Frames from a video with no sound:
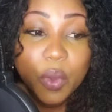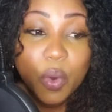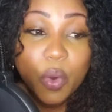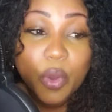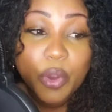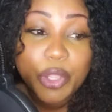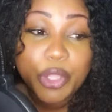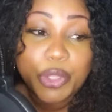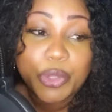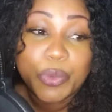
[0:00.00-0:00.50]

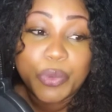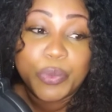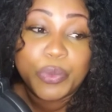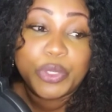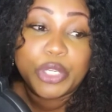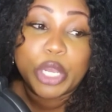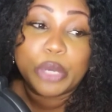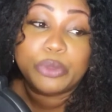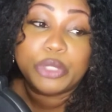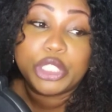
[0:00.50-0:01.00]
or you
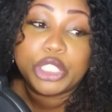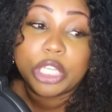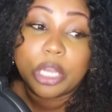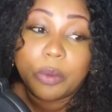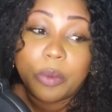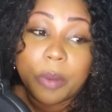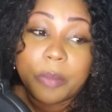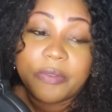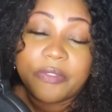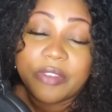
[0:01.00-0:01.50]
don't
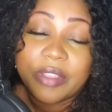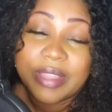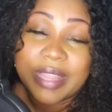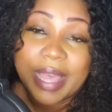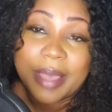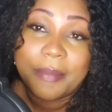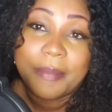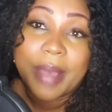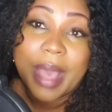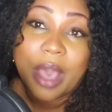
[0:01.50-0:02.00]
show up for
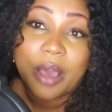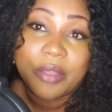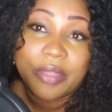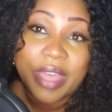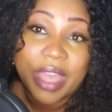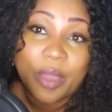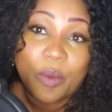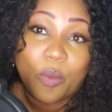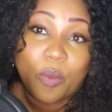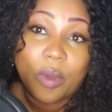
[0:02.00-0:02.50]
them how
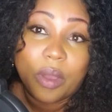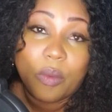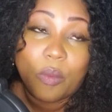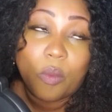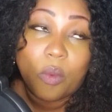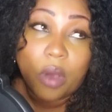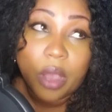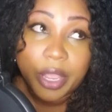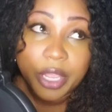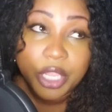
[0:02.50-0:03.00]
they
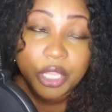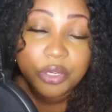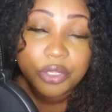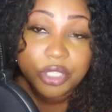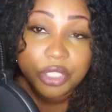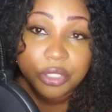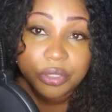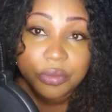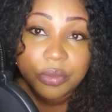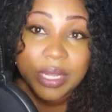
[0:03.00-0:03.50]
want you
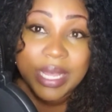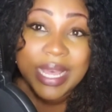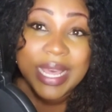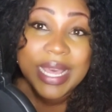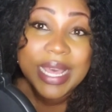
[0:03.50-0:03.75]
to,